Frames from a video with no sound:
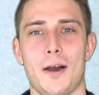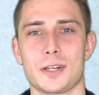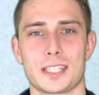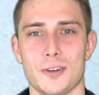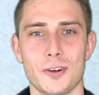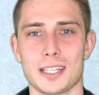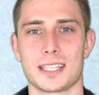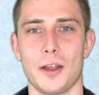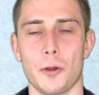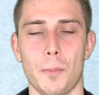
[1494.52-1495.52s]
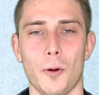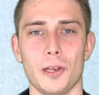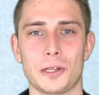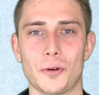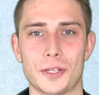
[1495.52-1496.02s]
our circles are no
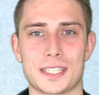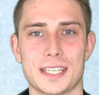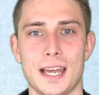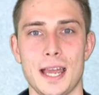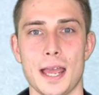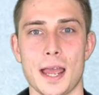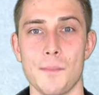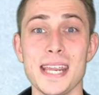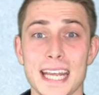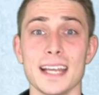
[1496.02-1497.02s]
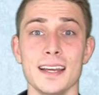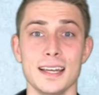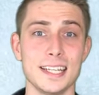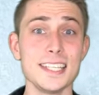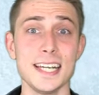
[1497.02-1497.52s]
polygons. Meaning,
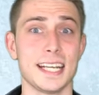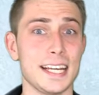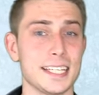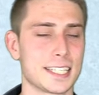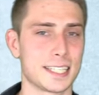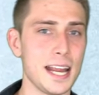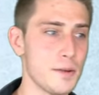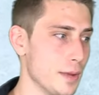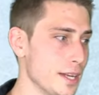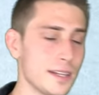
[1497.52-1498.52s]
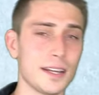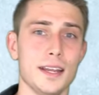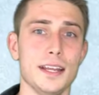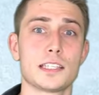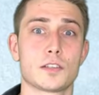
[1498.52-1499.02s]
this negated statement
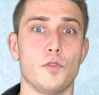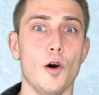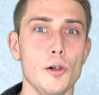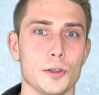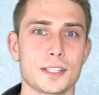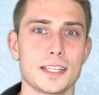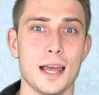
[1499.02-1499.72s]
is false,